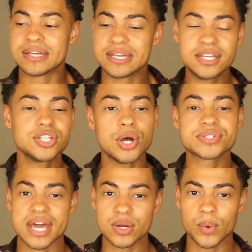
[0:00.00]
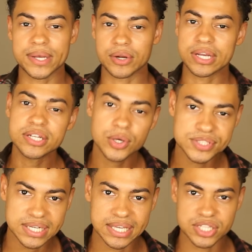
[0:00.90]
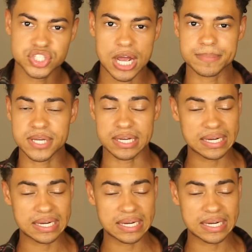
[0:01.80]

He knows how to win here. He knows how to get the job done.